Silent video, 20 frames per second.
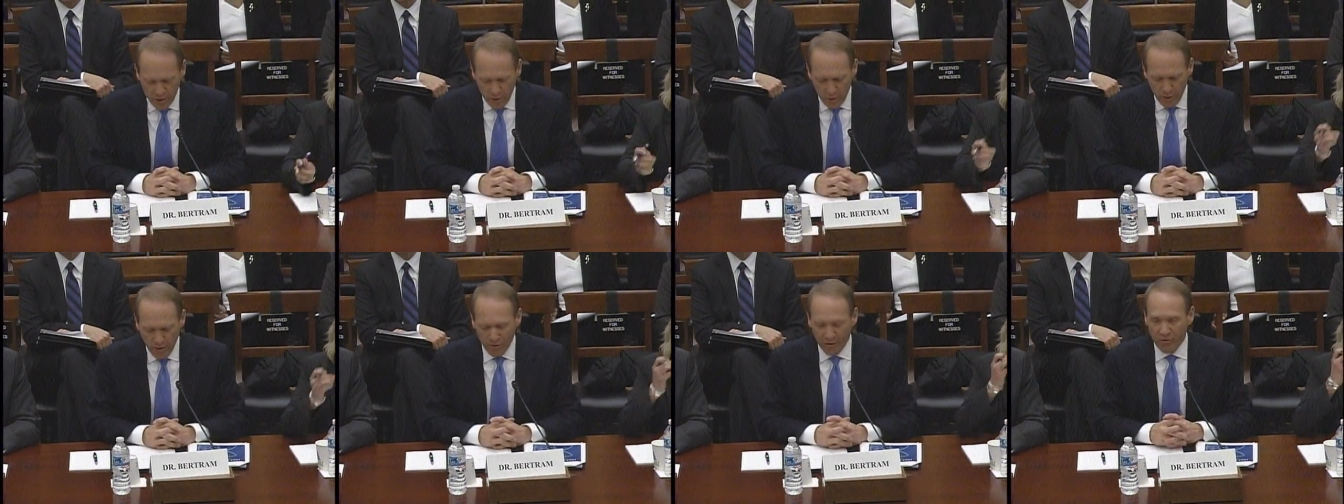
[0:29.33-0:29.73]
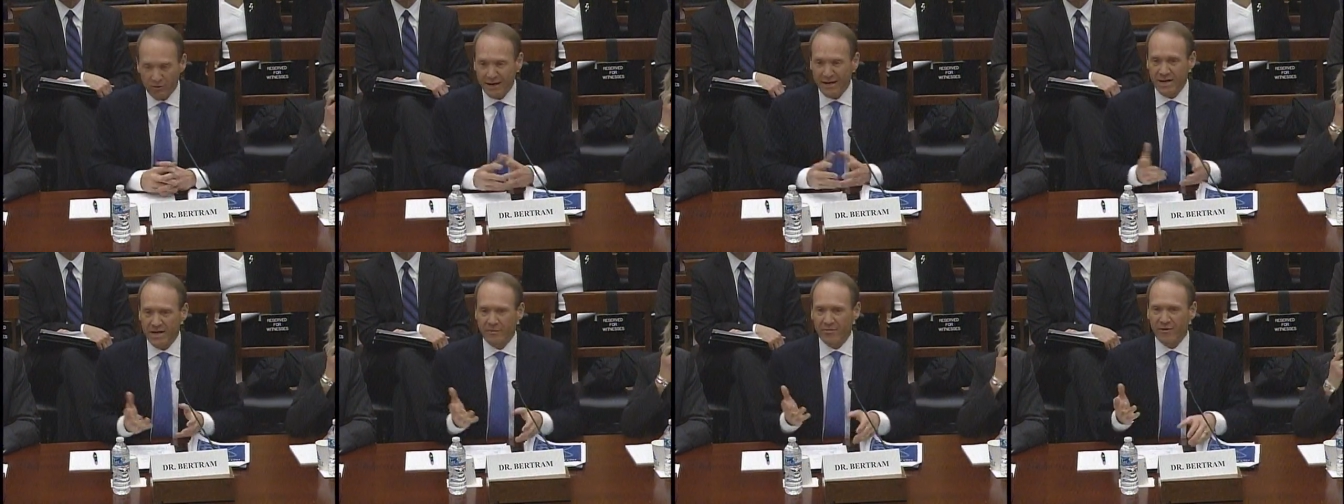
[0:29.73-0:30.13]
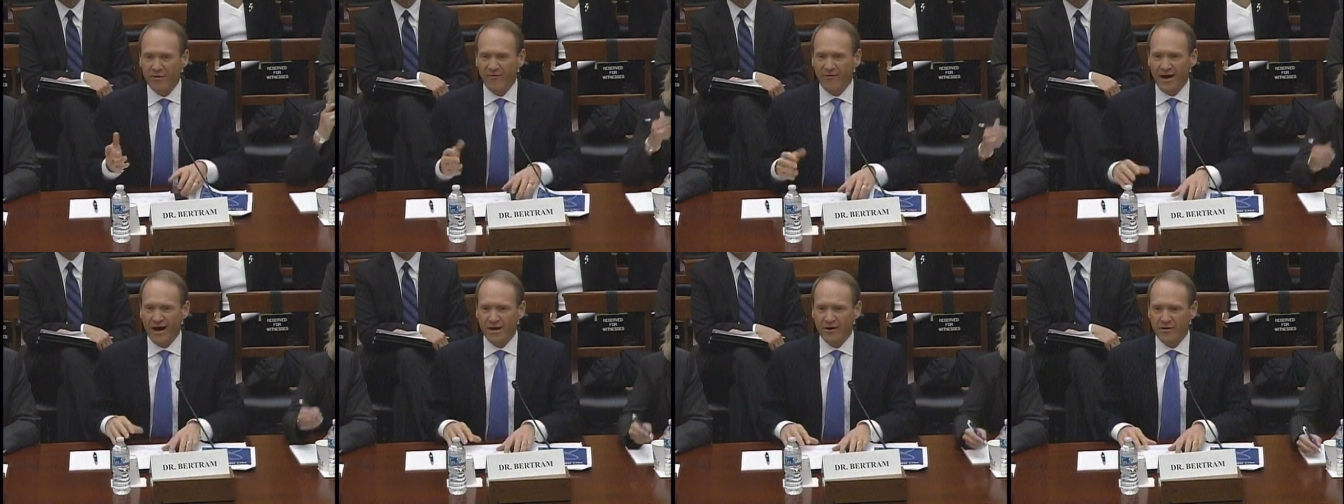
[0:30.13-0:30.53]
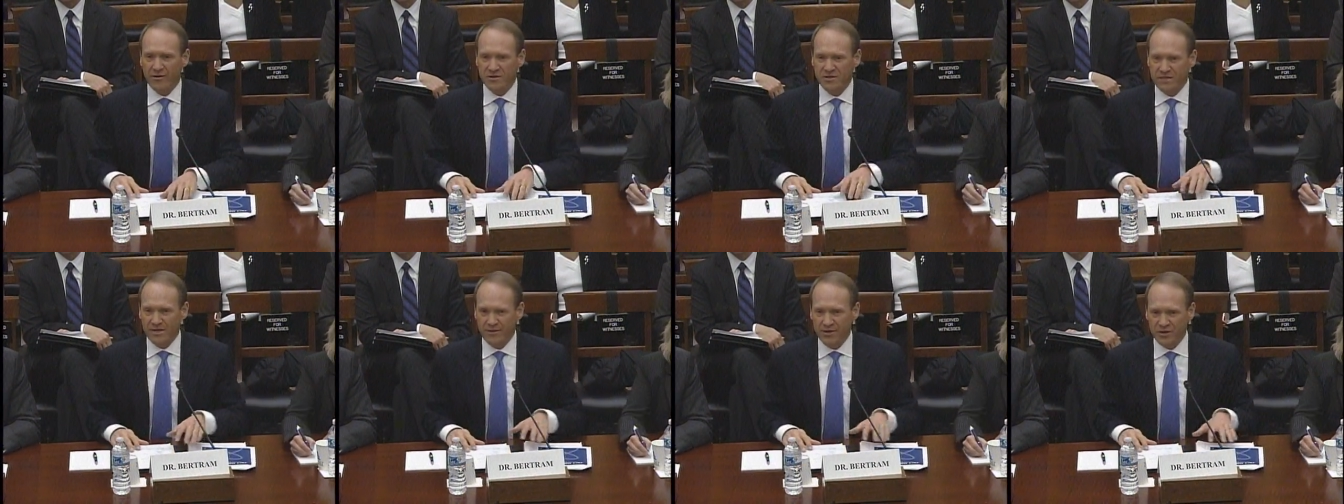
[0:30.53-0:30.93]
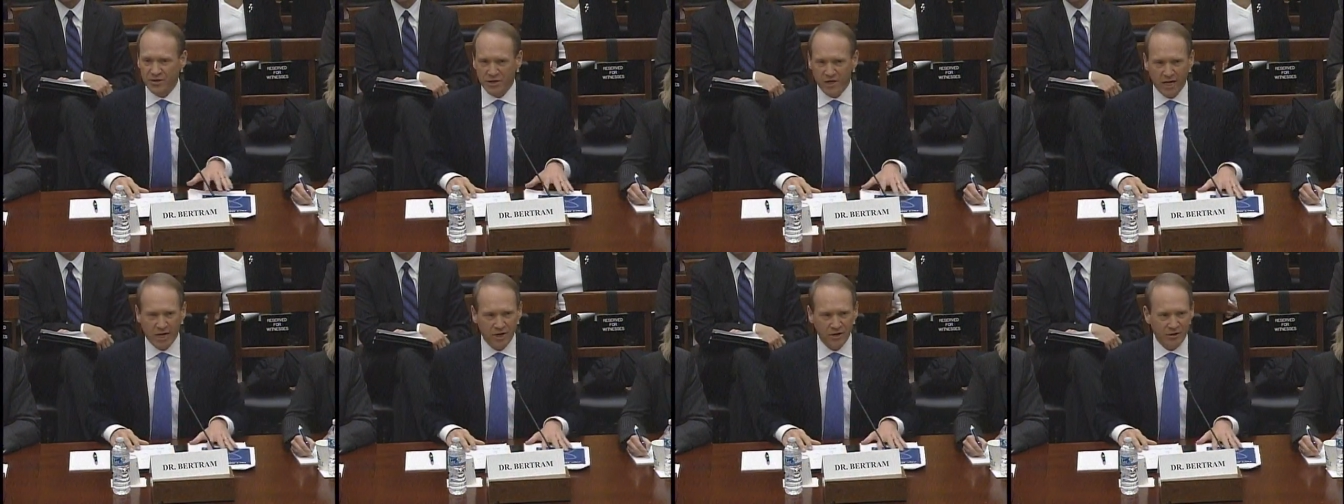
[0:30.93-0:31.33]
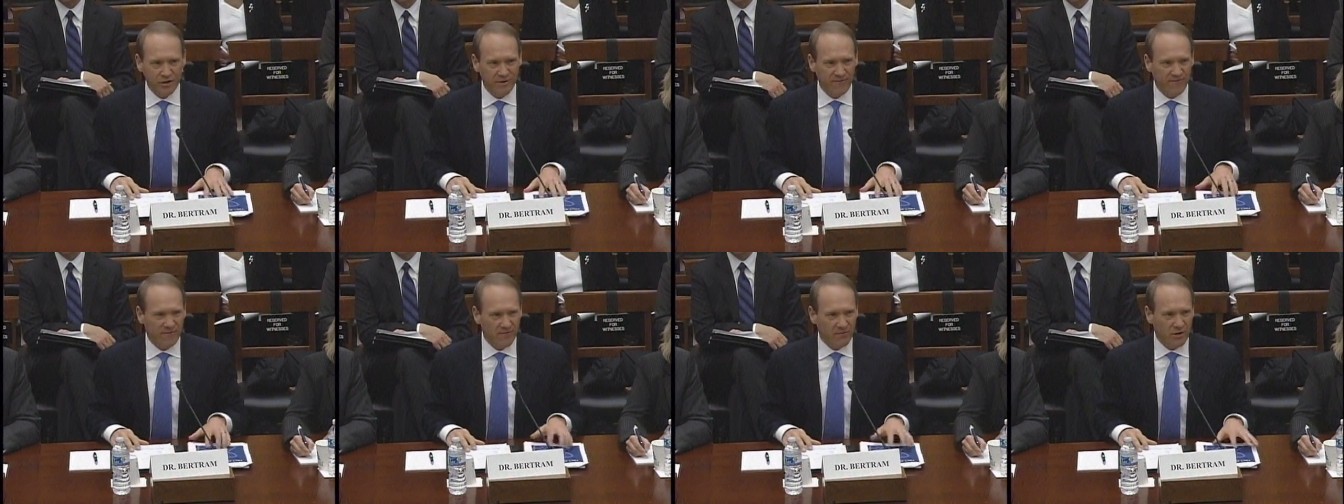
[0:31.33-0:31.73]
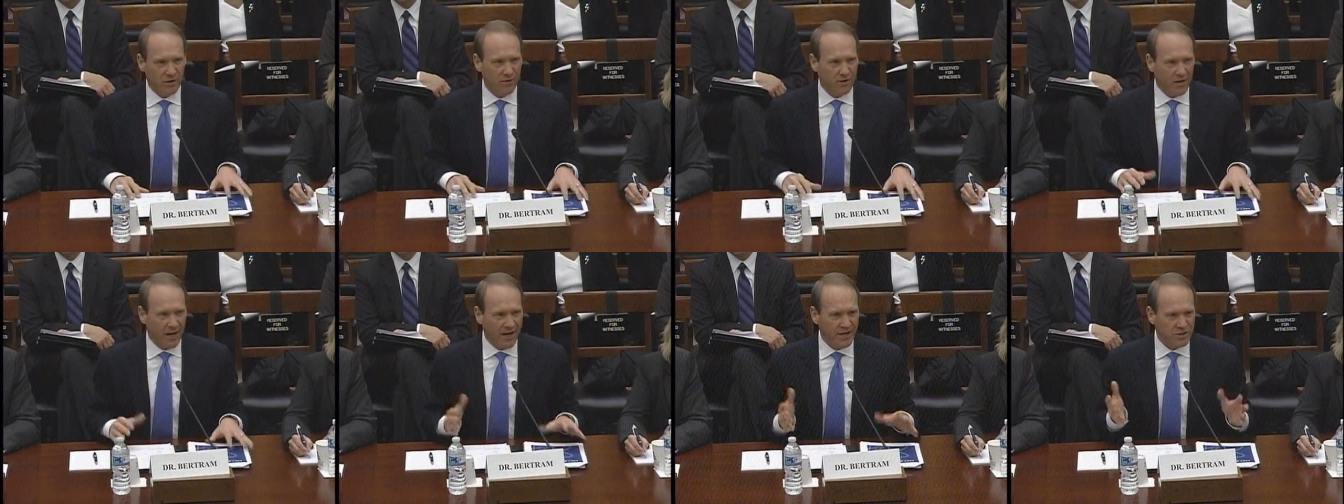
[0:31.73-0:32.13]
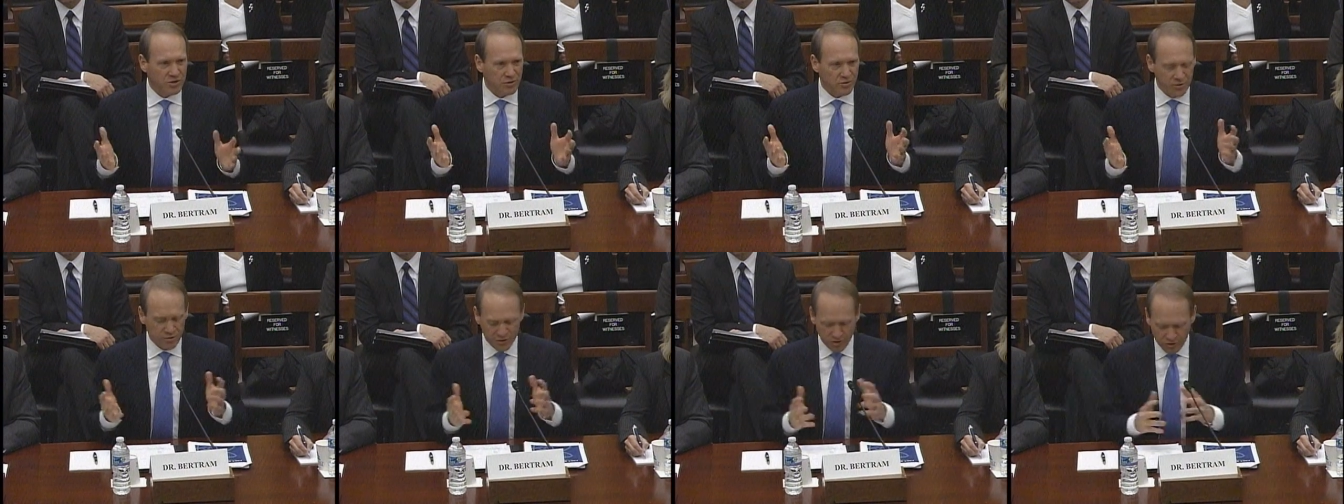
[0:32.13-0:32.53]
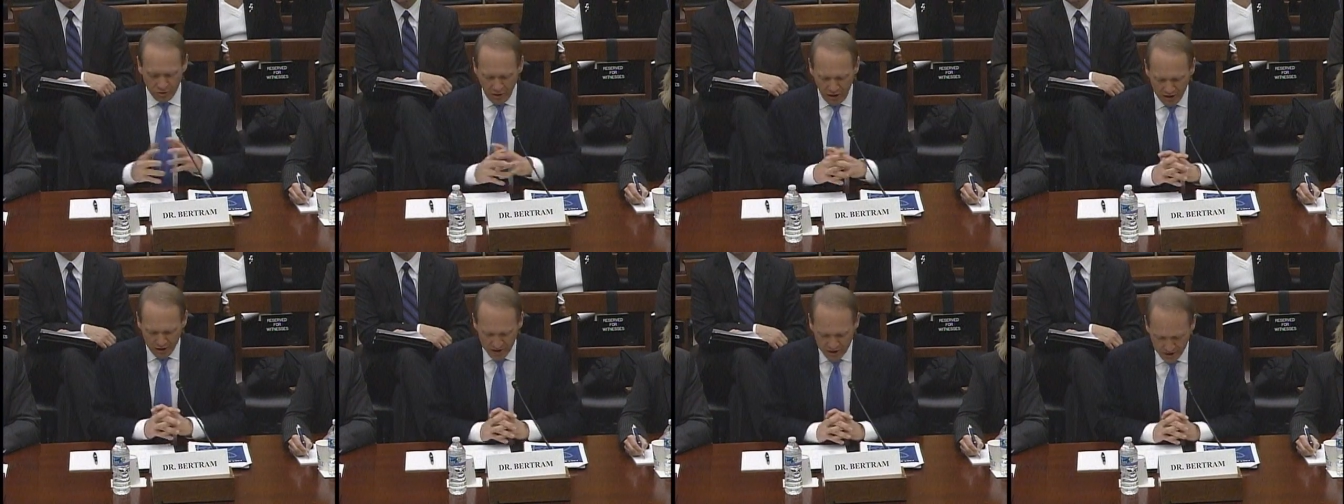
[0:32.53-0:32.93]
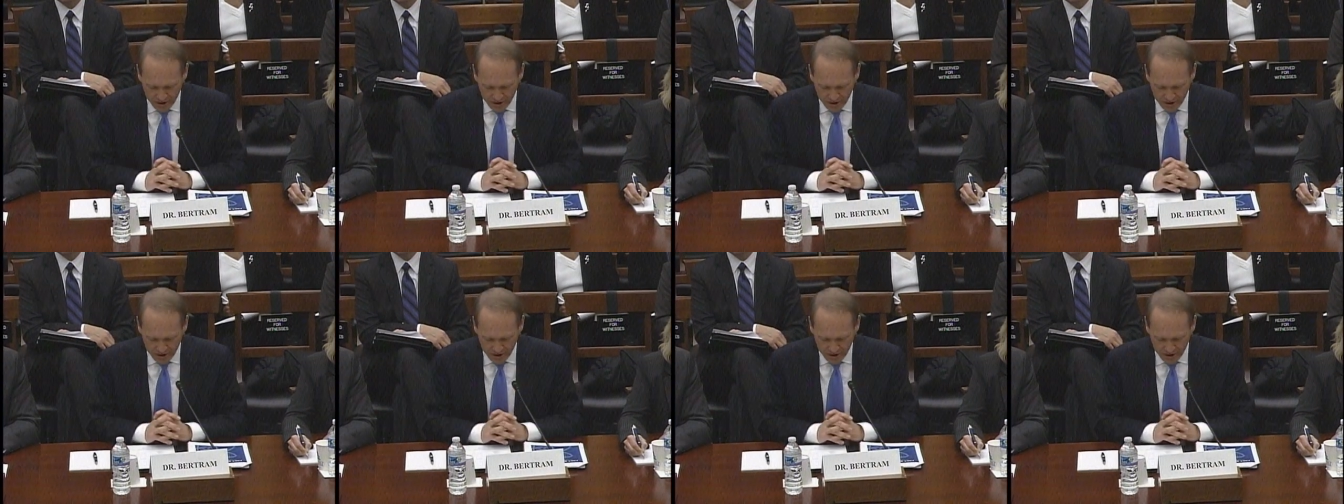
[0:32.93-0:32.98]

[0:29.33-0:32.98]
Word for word: We're the leading provider of STEM education for middle and high schools across